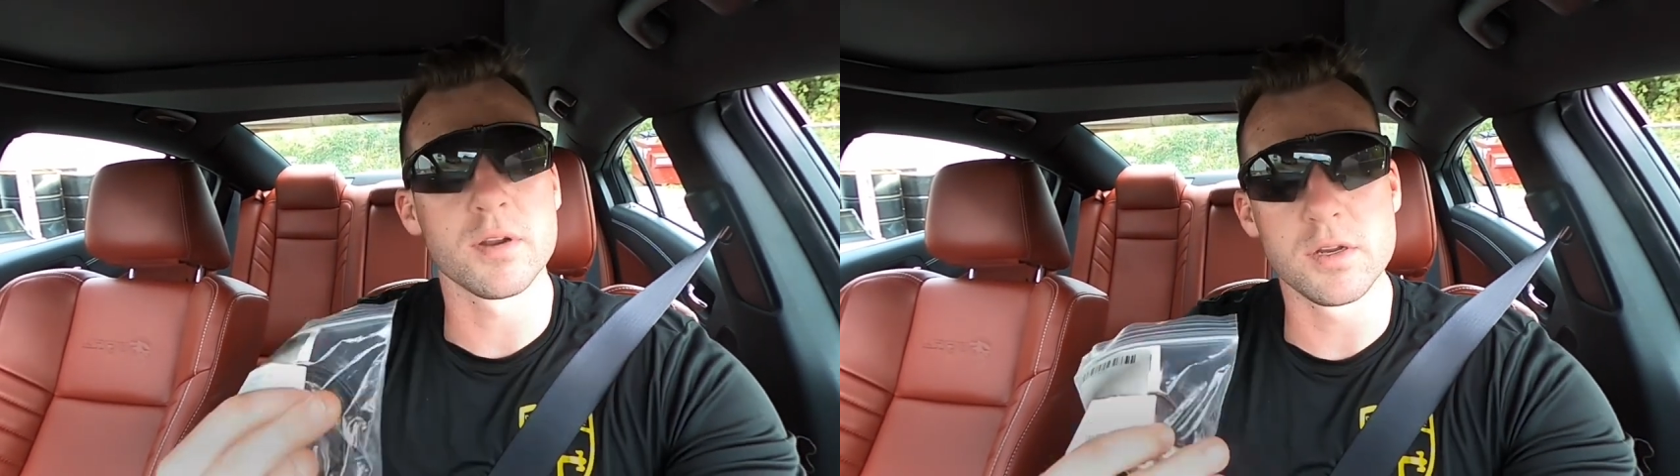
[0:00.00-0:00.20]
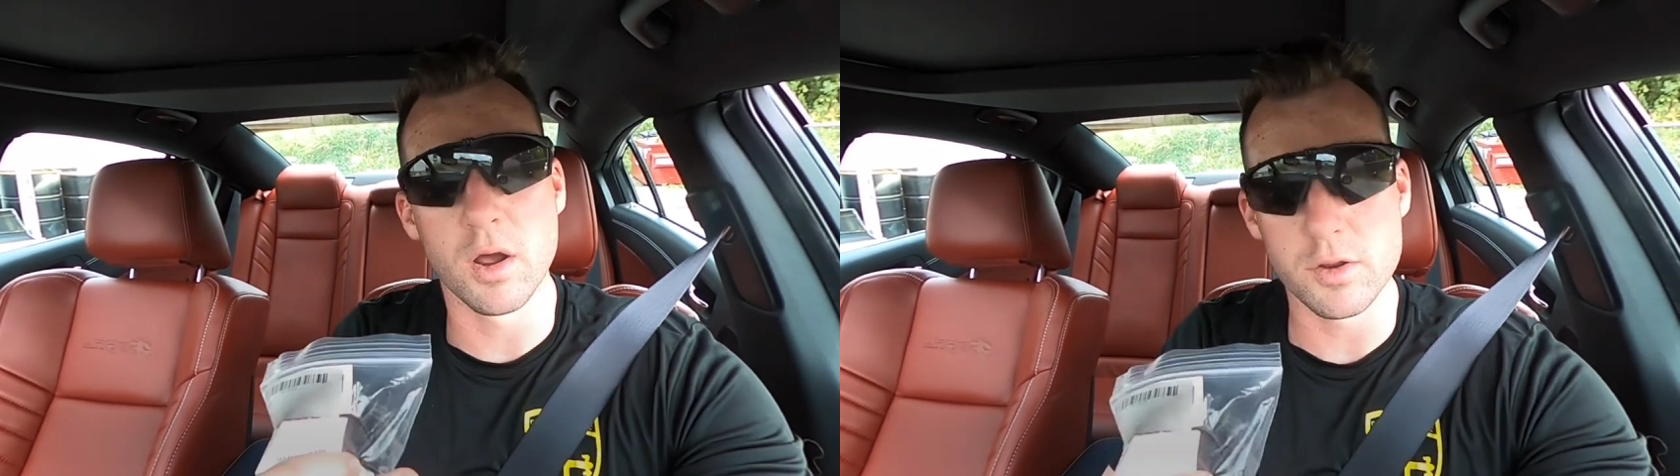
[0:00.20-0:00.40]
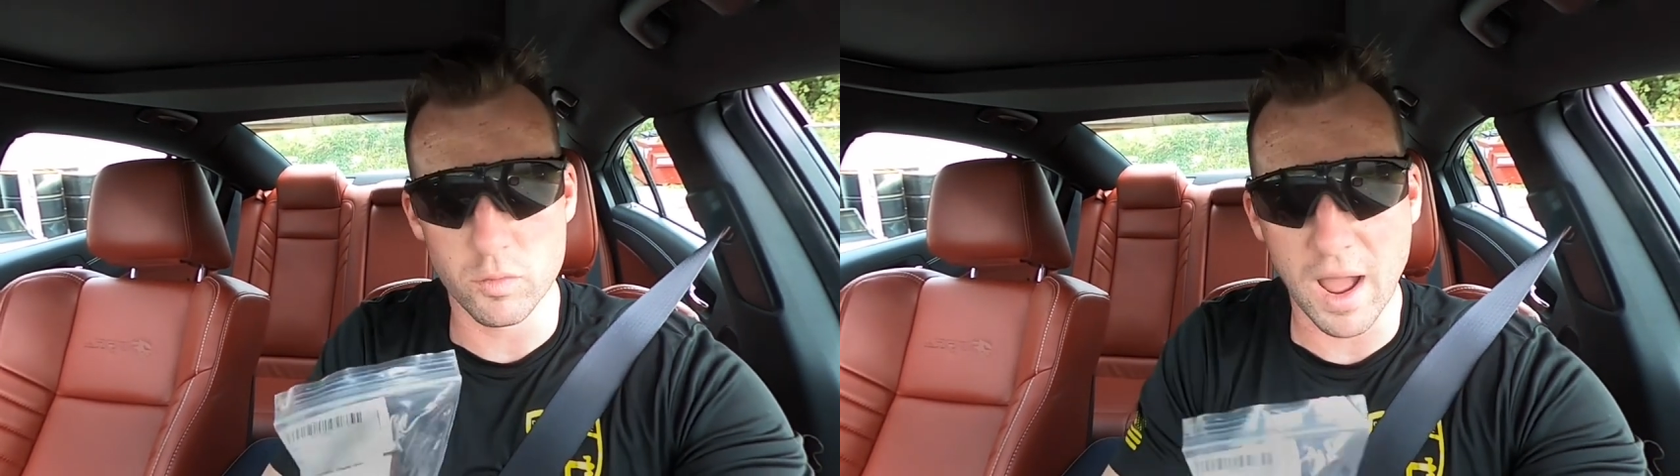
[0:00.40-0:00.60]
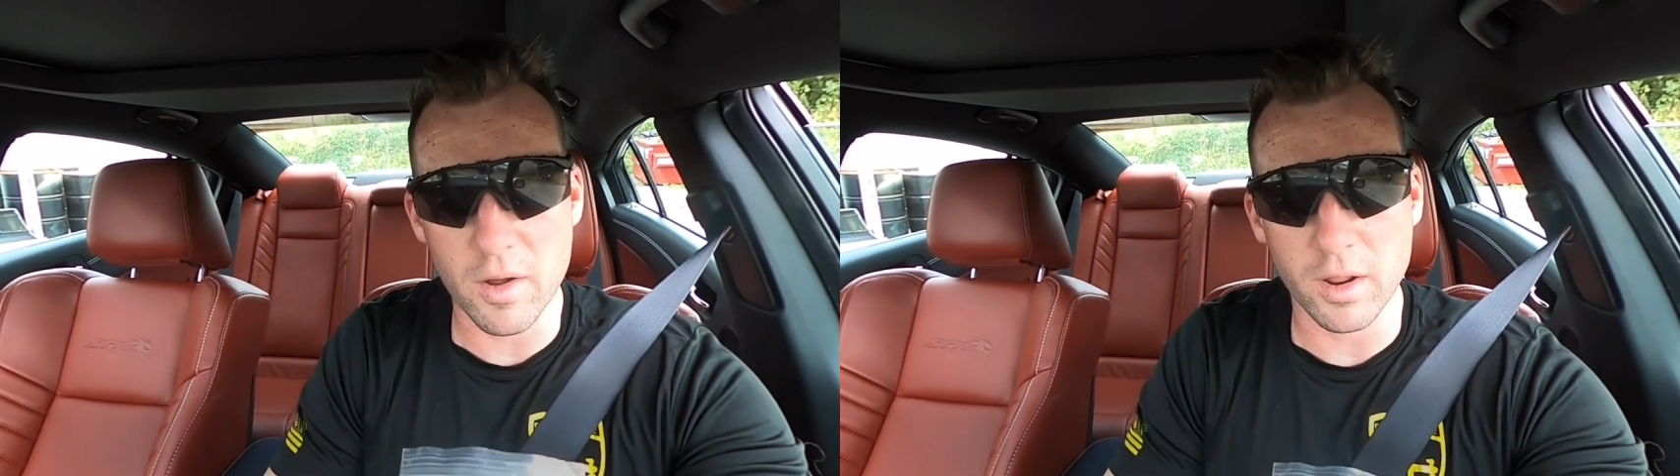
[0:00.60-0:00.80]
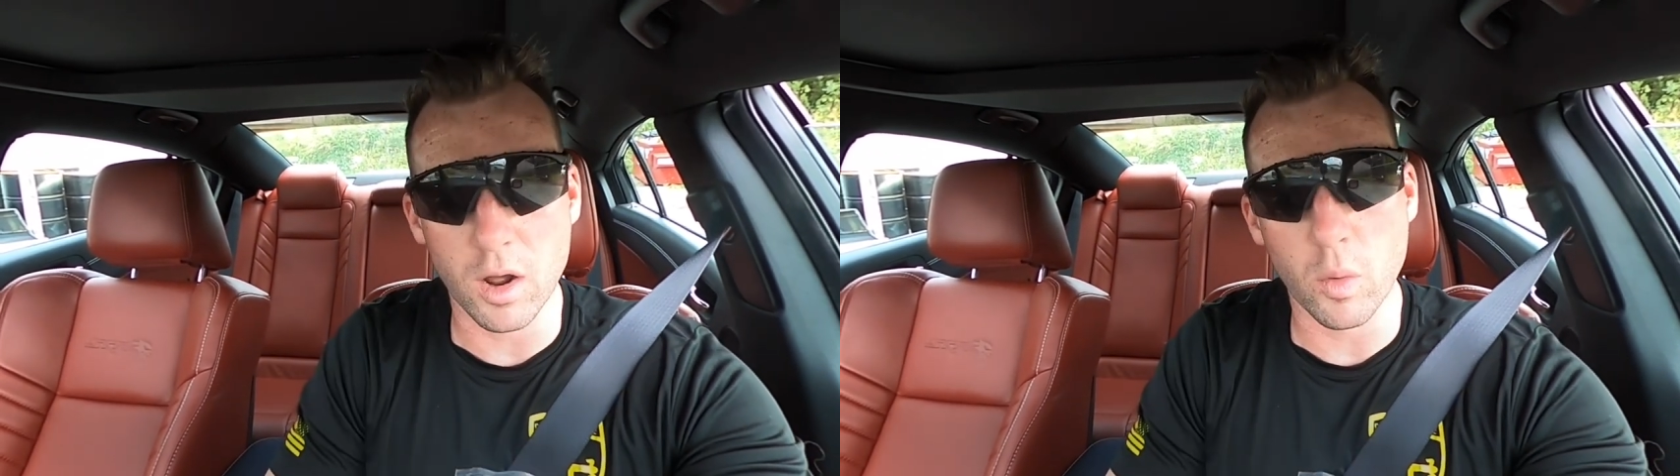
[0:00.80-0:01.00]
you know, you
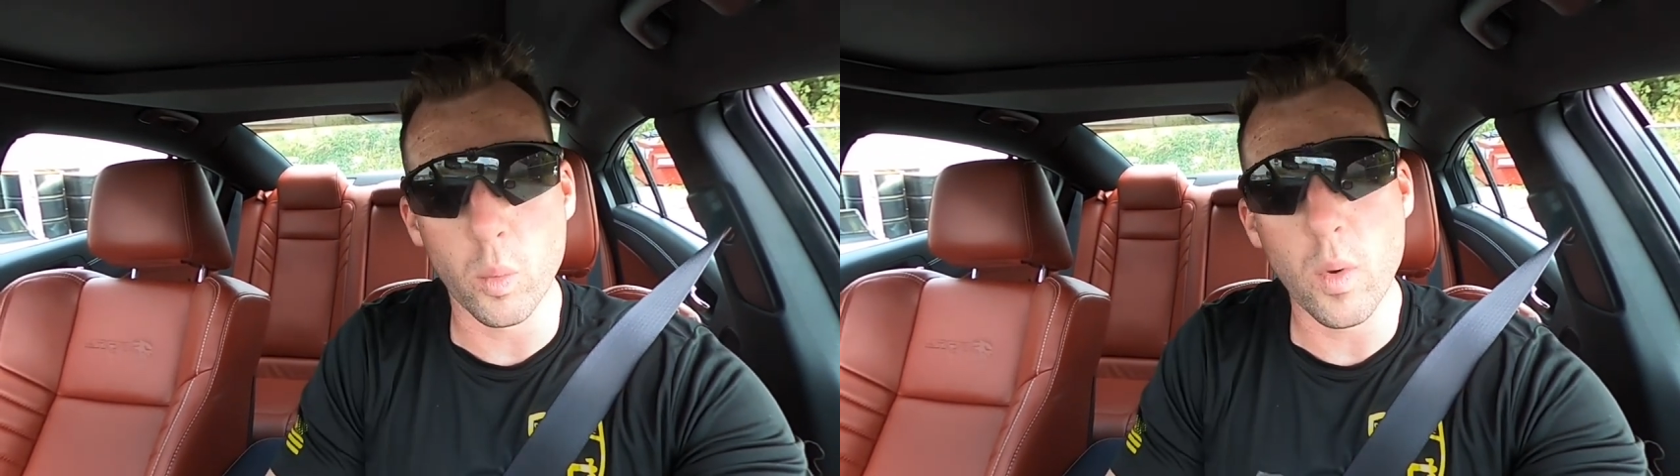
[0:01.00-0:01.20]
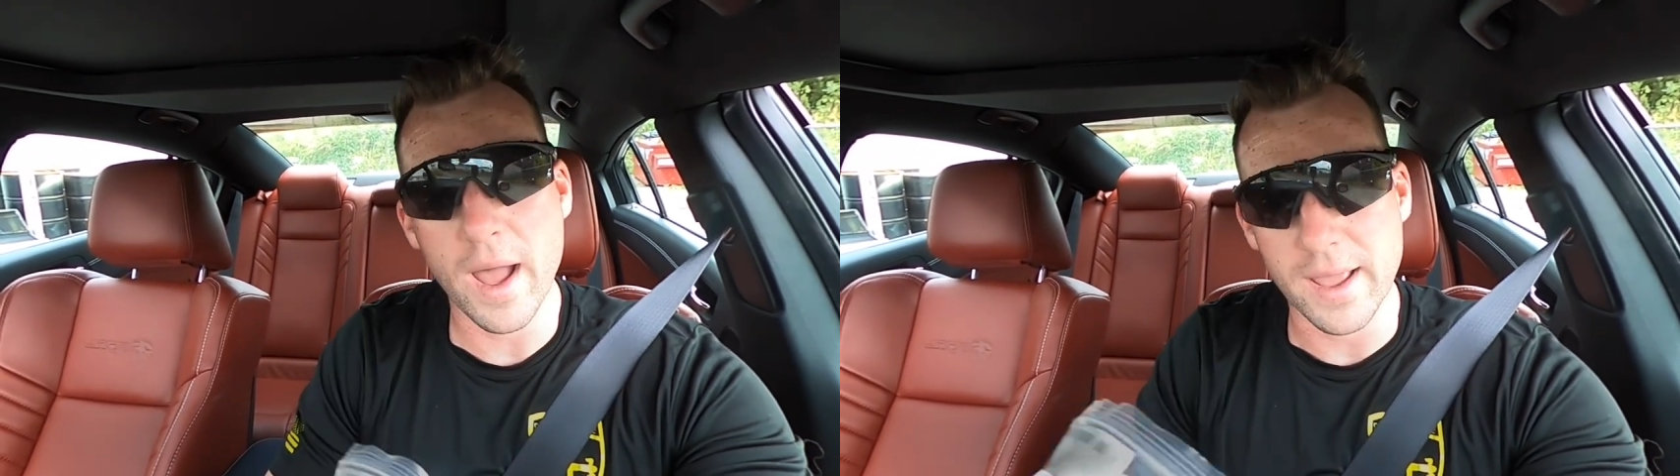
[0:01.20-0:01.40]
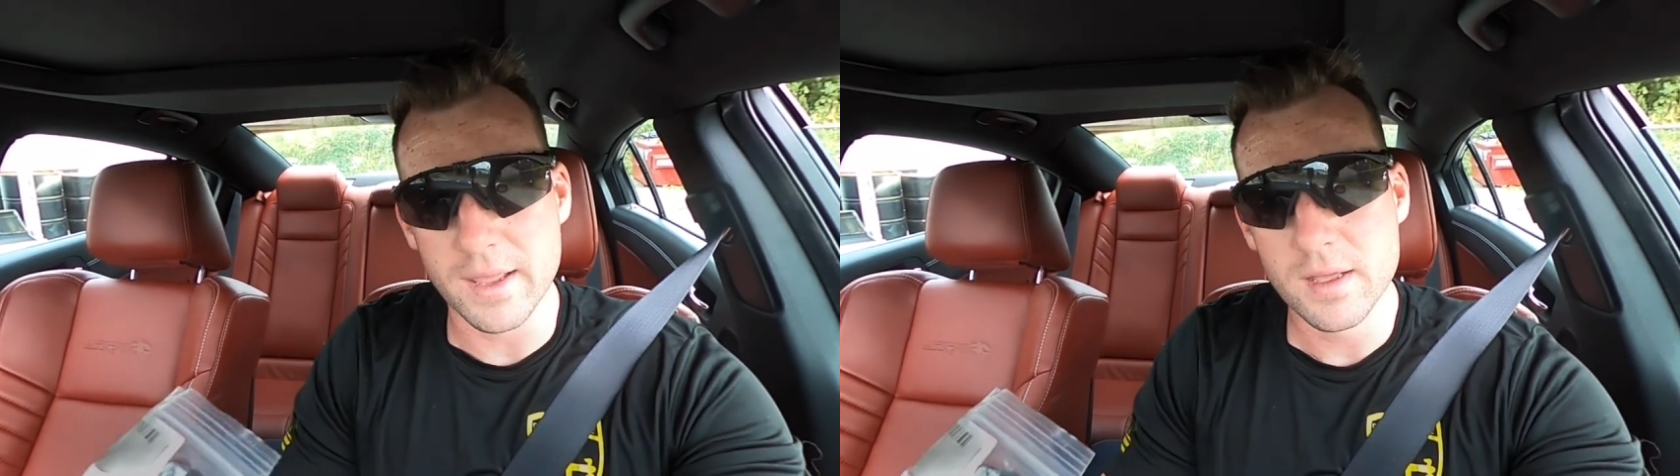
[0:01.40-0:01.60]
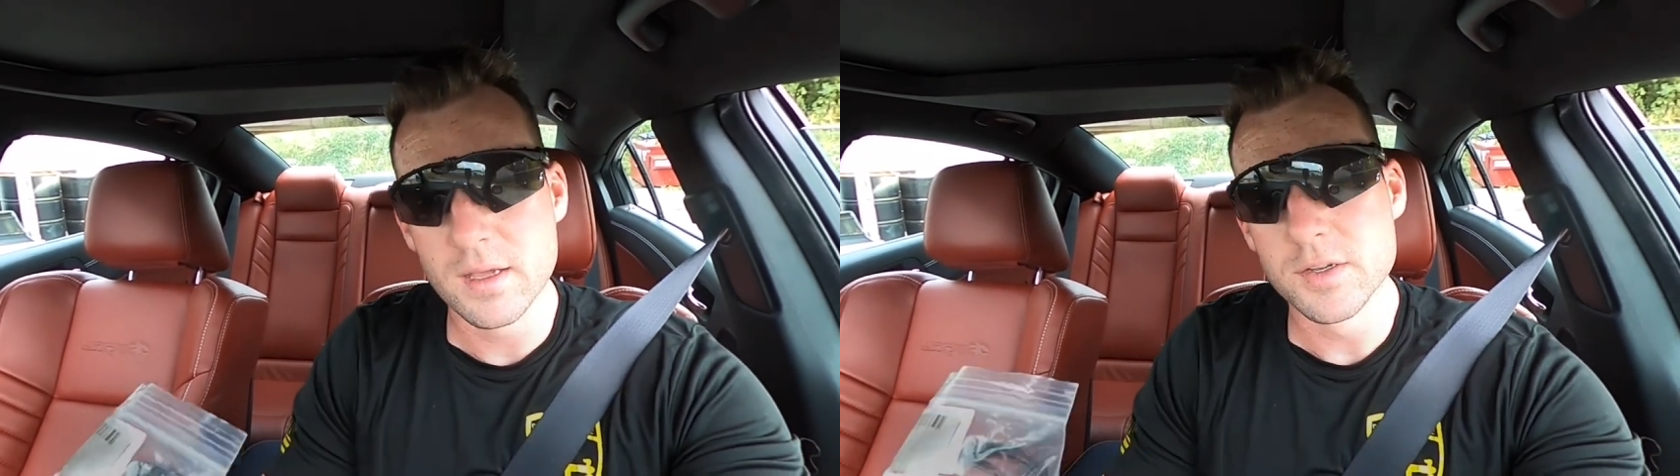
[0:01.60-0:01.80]
route it away.